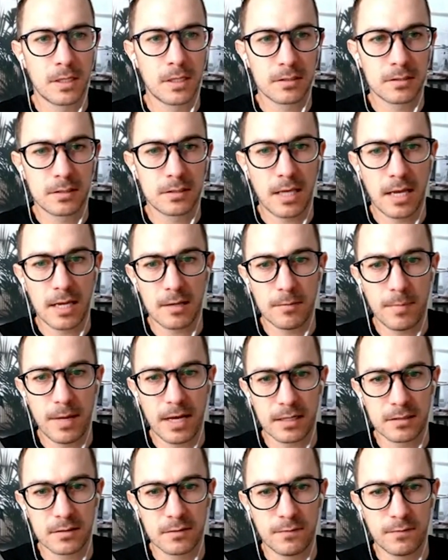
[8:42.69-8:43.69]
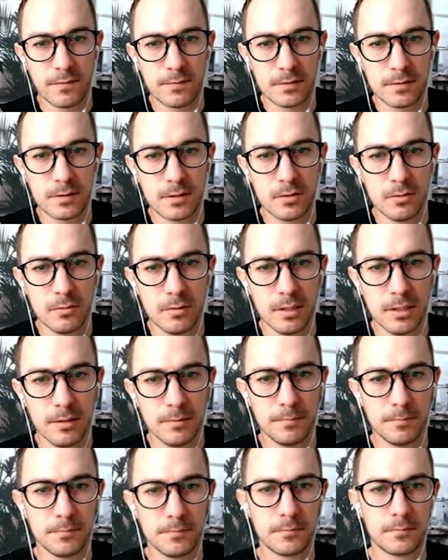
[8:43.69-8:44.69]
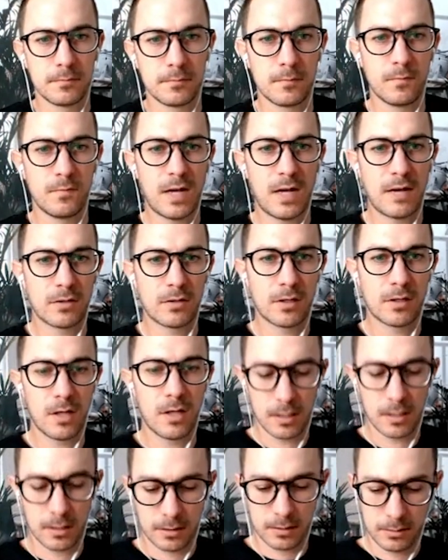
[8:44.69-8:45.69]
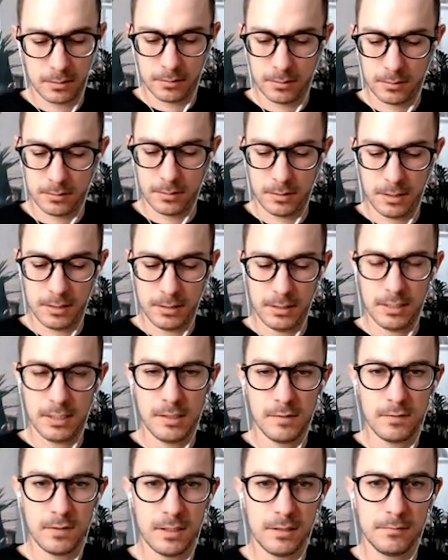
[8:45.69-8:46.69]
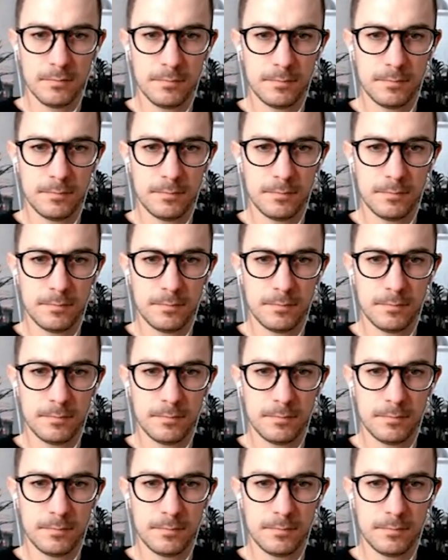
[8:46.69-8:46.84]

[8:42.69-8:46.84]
take it back to 5 o'clock in the evening.